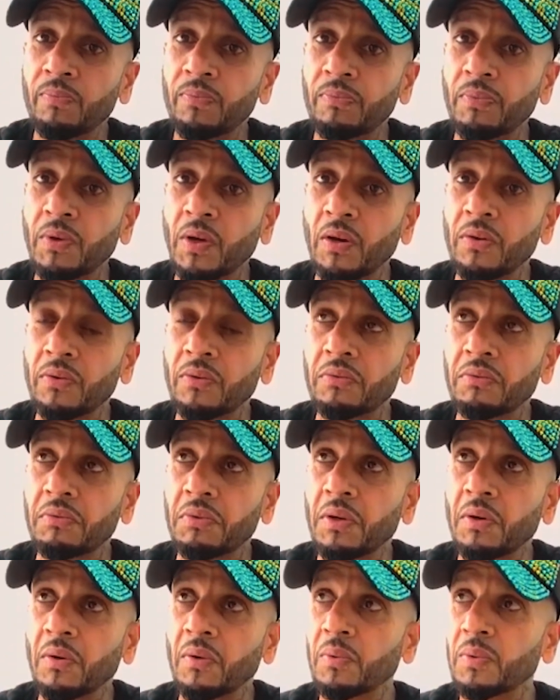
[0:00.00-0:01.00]
Because
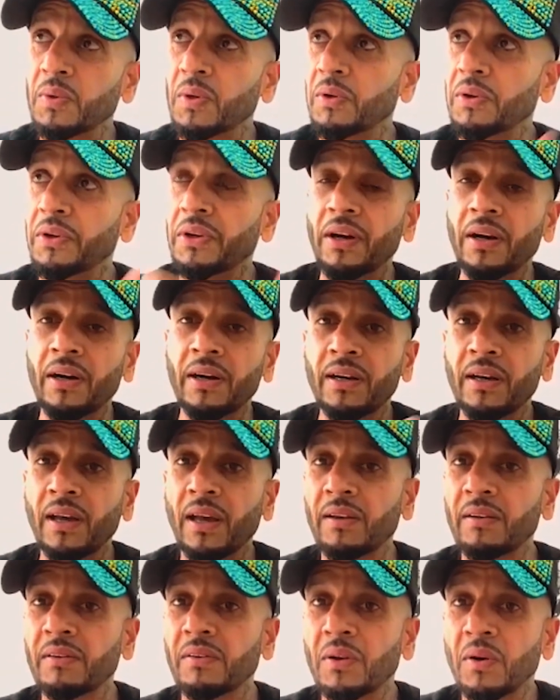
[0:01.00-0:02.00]
you're young
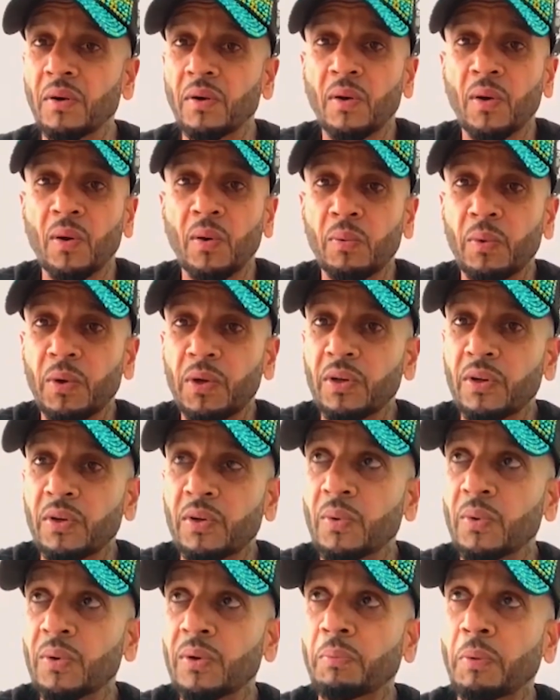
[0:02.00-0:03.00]
and you don't know what you're
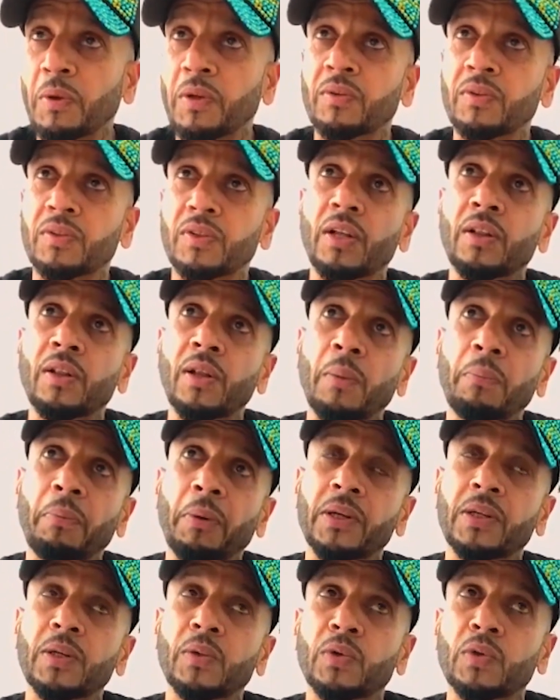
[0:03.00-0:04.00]
doing. But
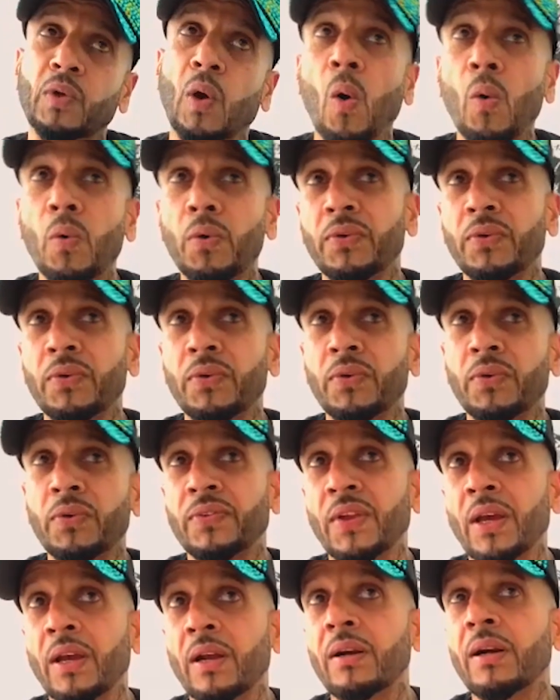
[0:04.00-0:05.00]
Shindapaji was always
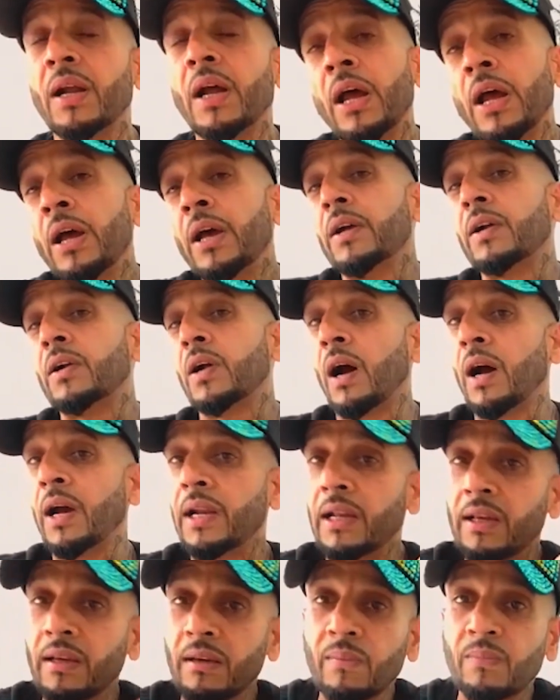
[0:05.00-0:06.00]
there,
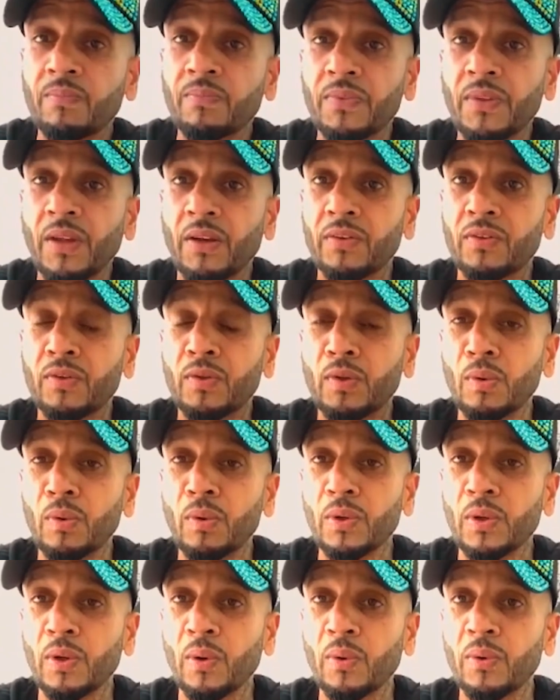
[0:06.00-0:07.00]
guiding us through.
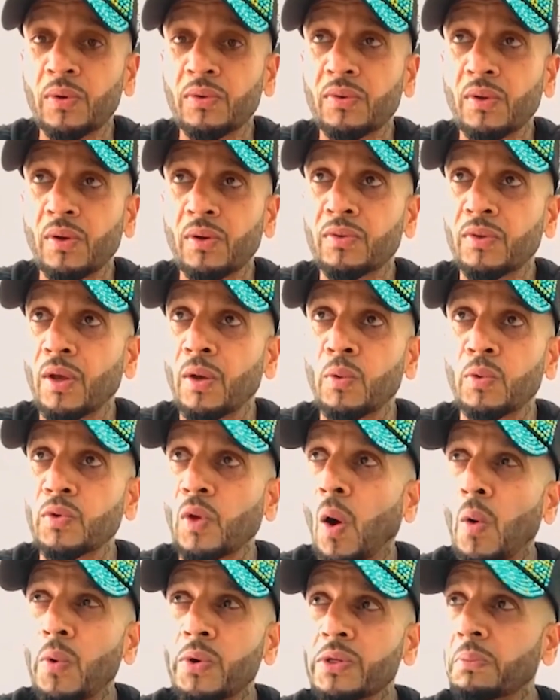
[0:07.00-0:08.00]
It was
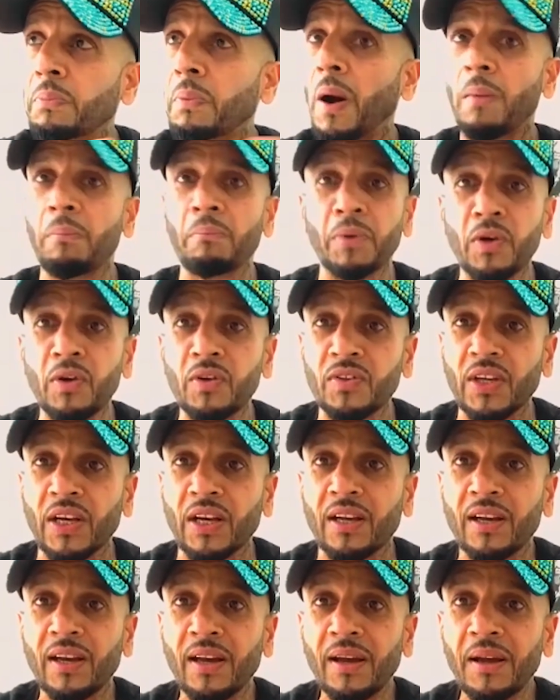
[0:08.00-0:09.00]
always about music.
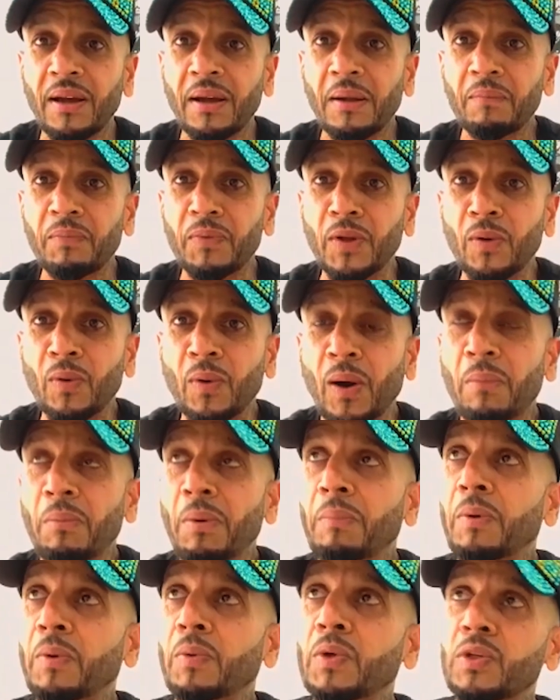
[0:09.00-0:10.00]
I
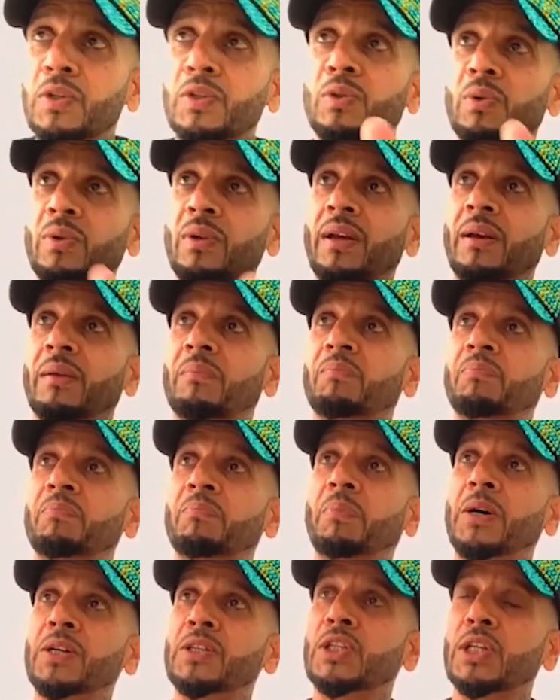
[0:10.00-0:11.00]
remember we used to like
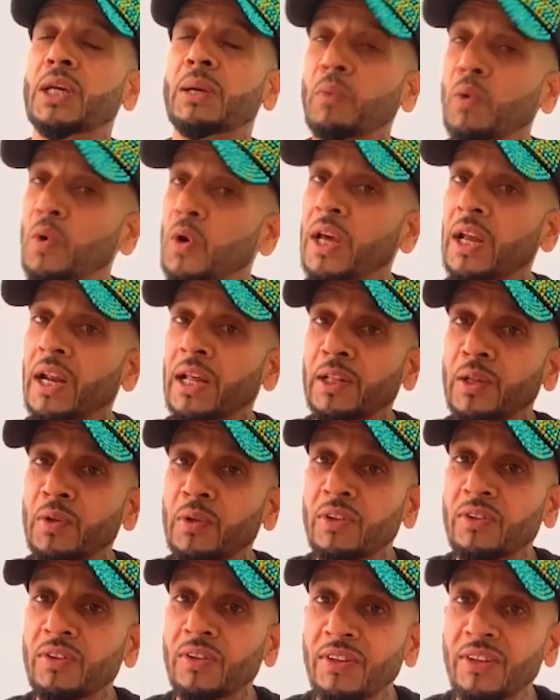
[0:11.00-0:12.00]
punch him on bed and then
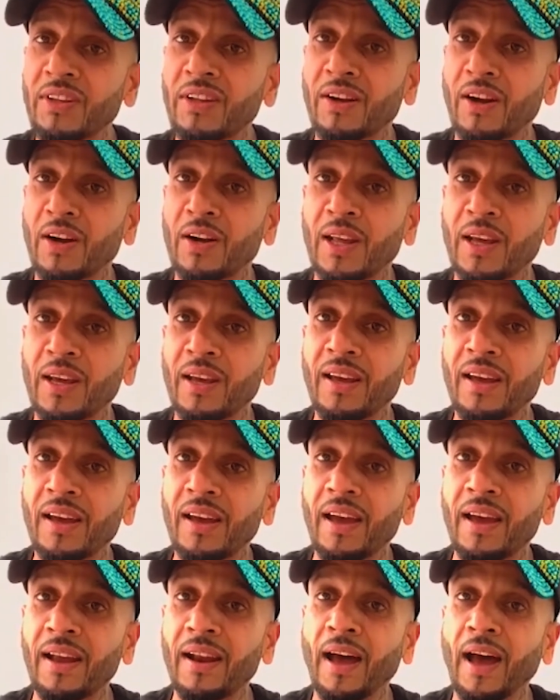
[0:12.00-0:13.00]
there's ikatte
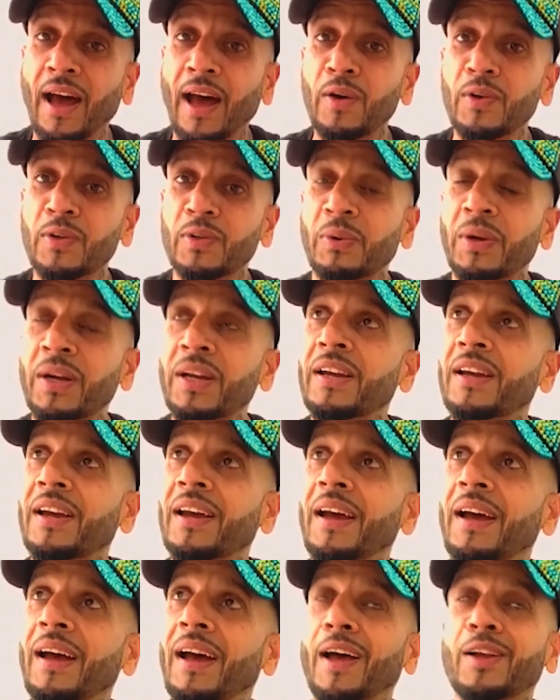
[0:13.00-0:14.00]
in a house, right?
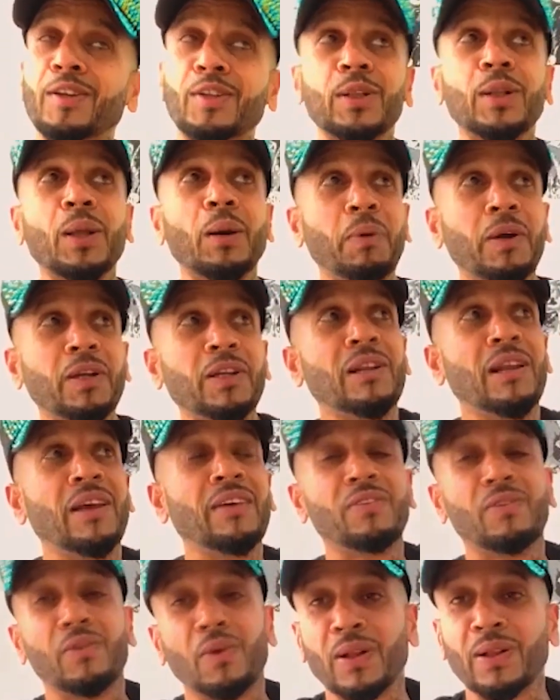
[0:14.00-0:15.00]
And Shindapaji
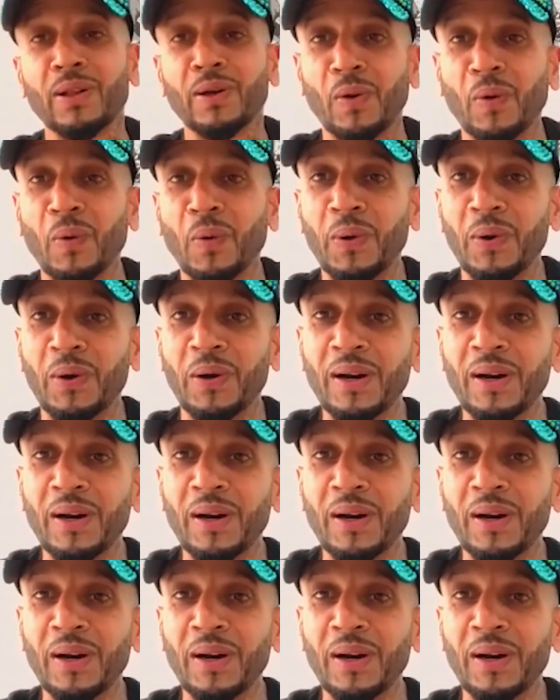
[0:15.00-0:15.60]
lived around the corner.